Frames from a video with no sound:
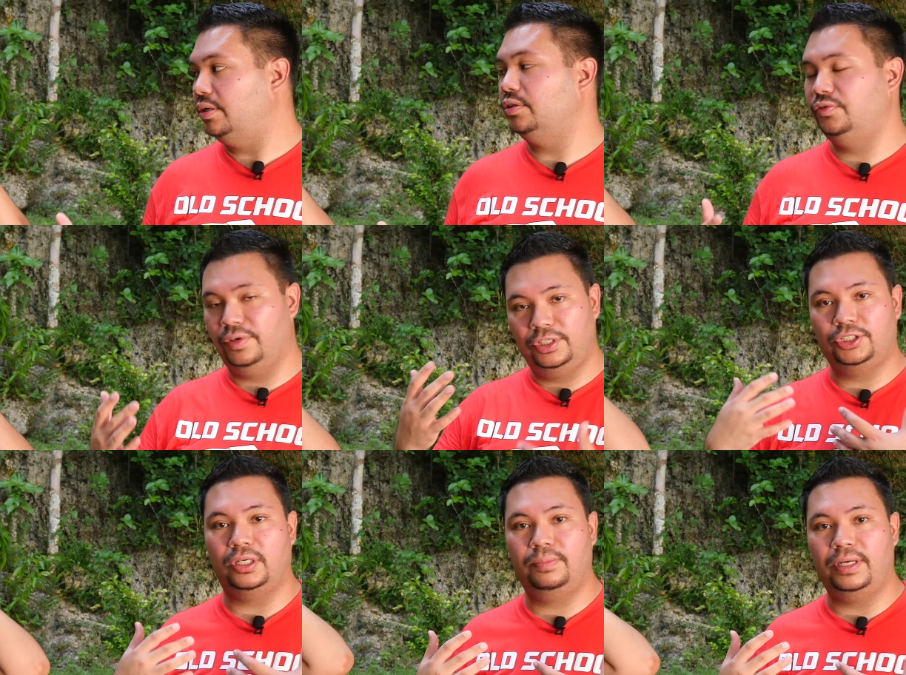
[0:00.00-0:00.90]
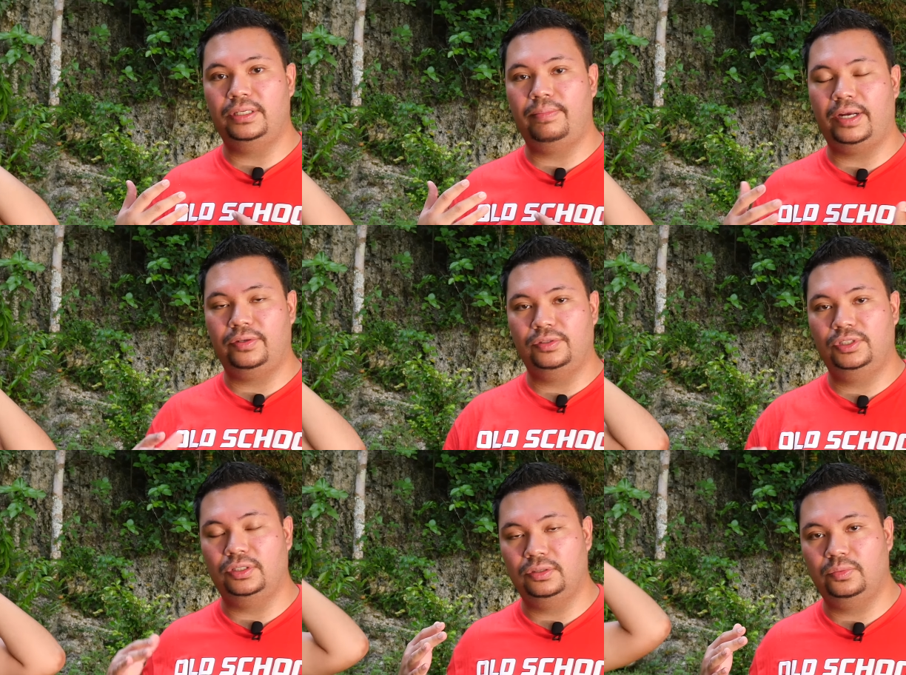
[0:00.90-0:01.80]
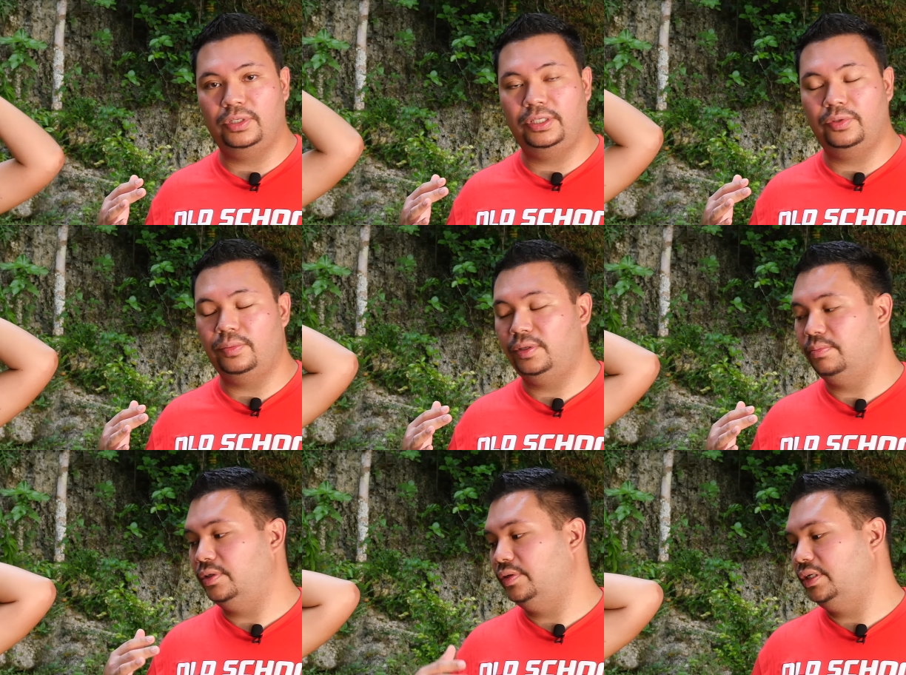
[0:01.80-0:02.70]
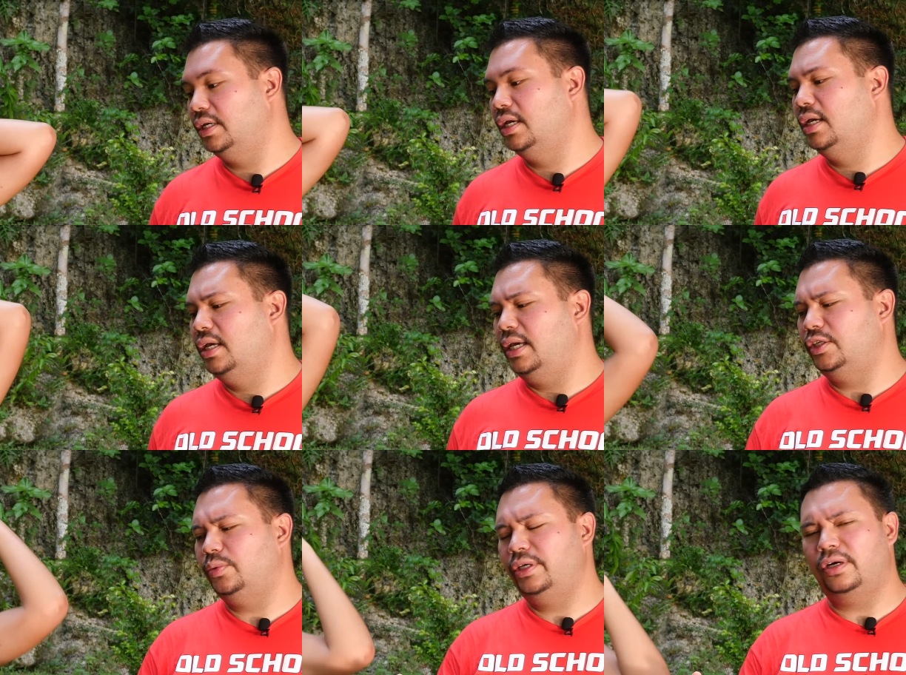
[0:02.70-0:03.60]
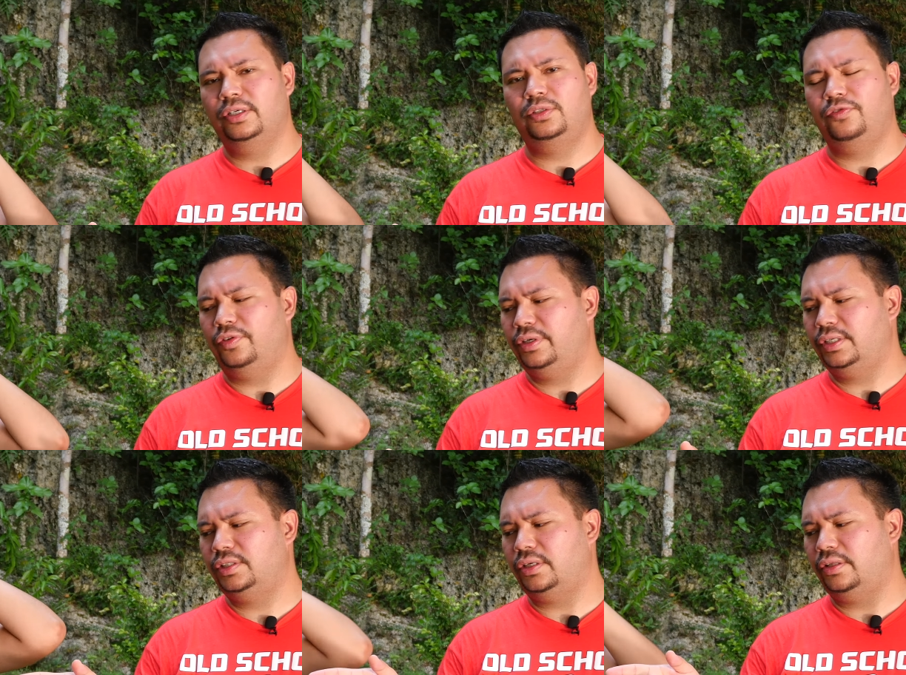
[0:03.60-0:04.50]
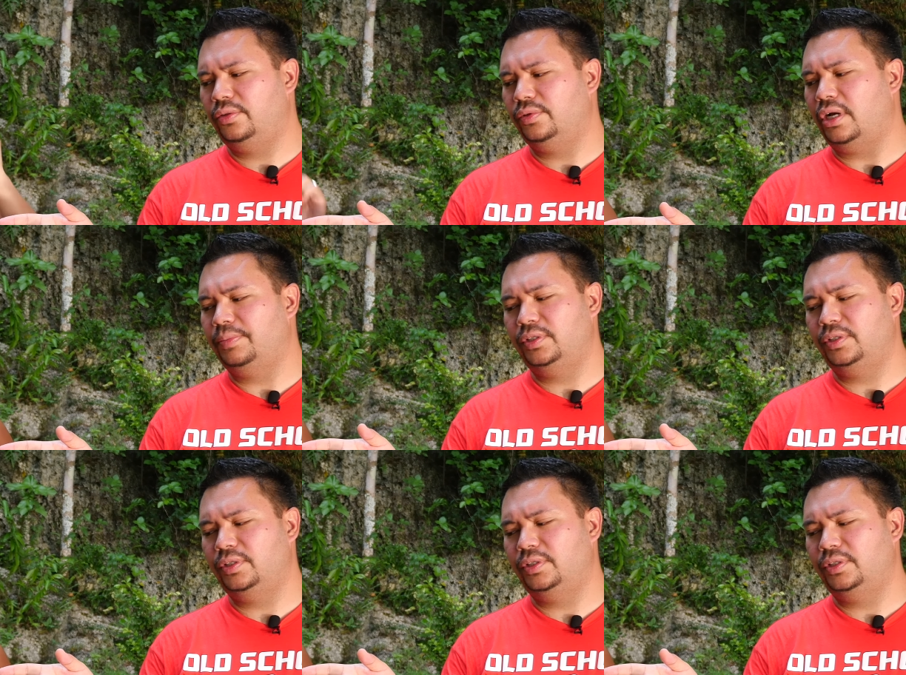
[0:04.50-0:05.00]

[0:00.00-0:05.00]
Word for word: the model is very sharp and the backgrounds are really creamy and blurry. It's really hard to focus through the